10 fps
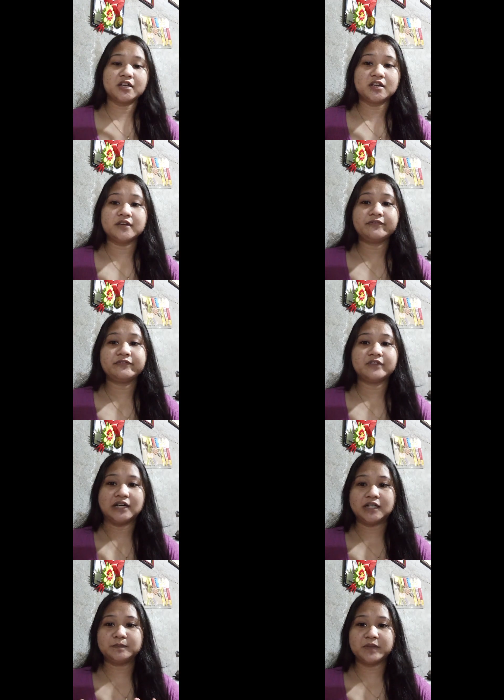if
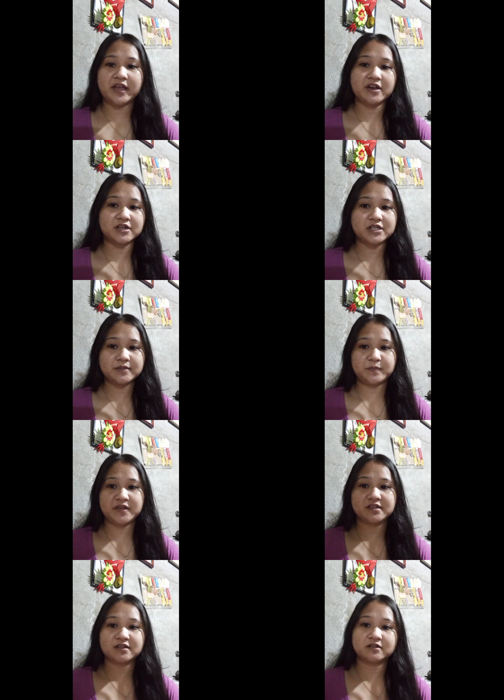a player's
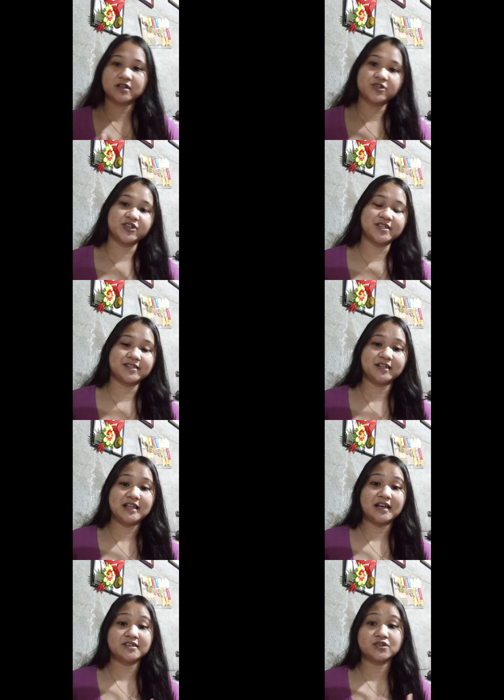piece reaches the
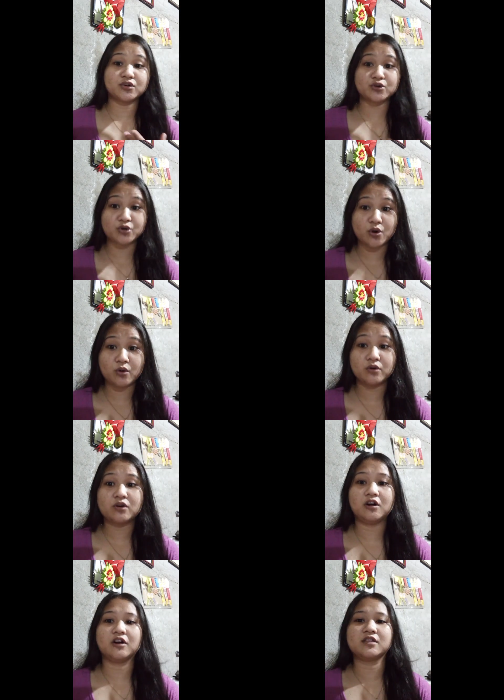last row
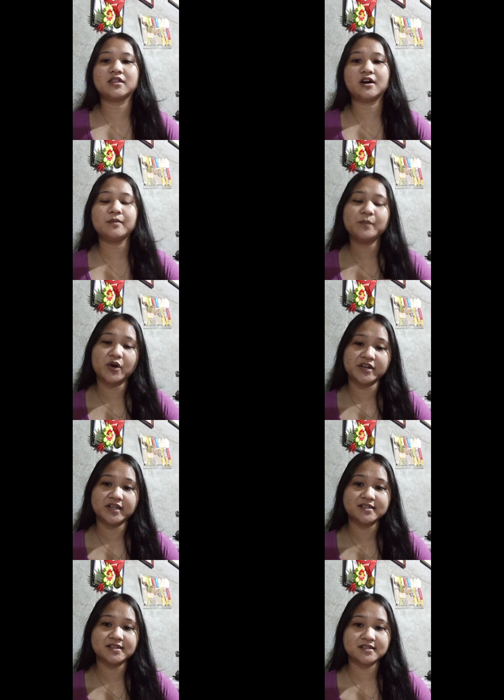on the
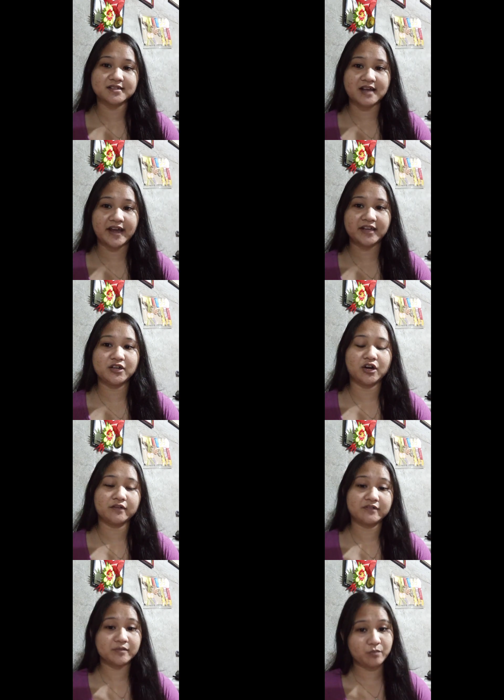opponent's side
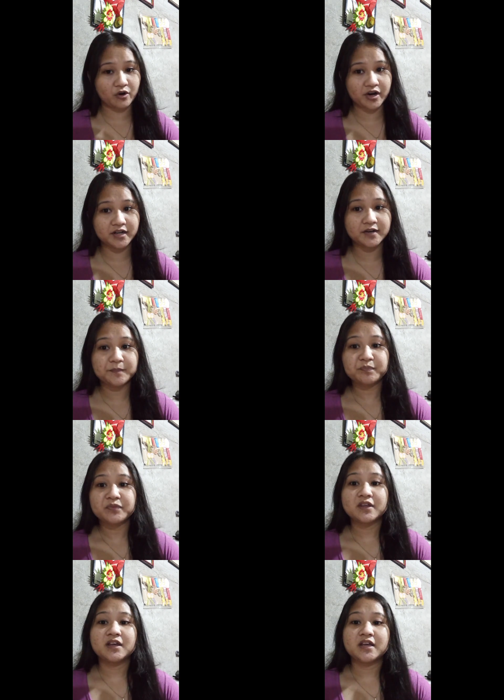of the board,
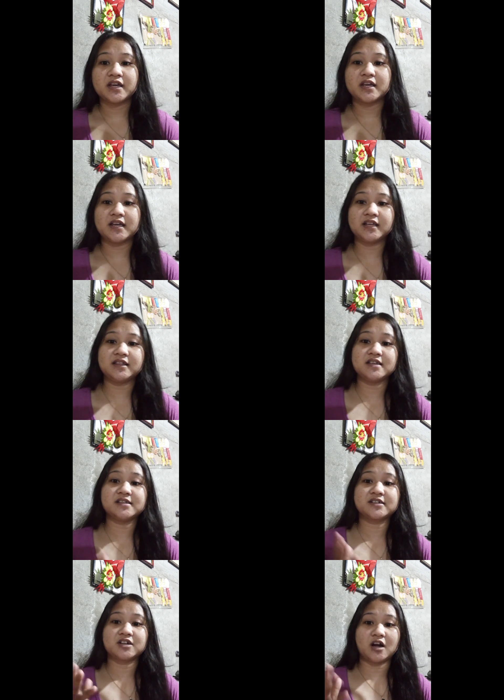it
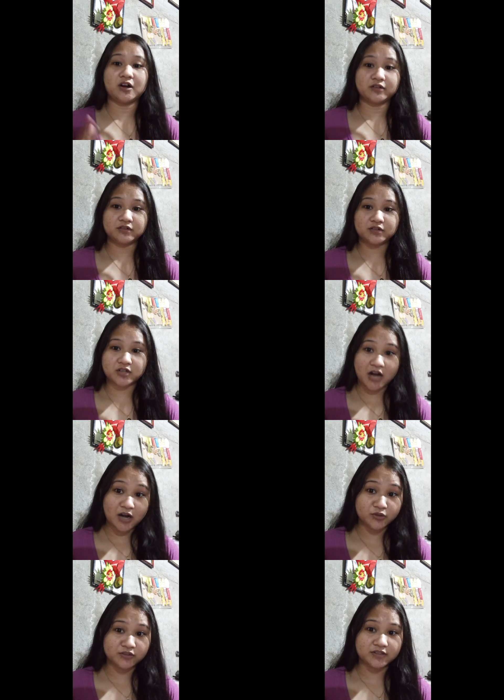is
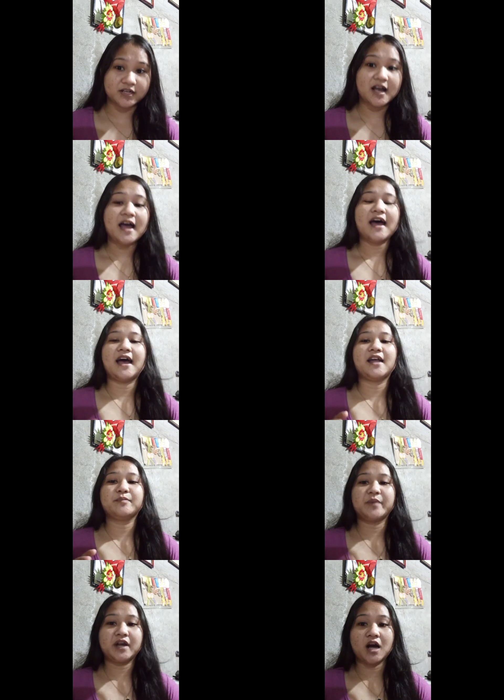crowned
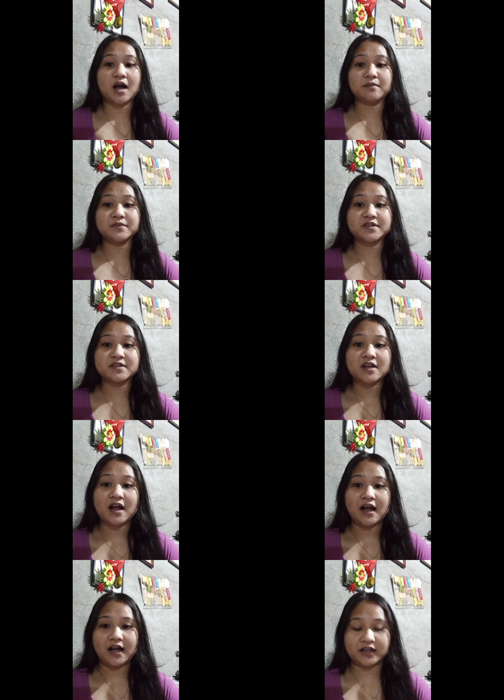and becomes
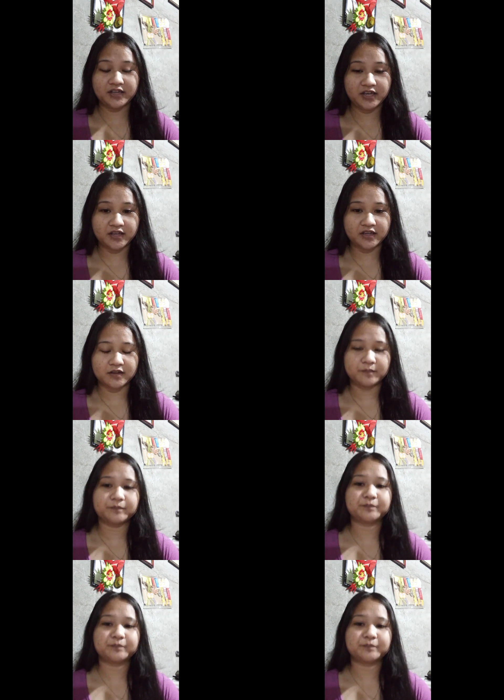a king.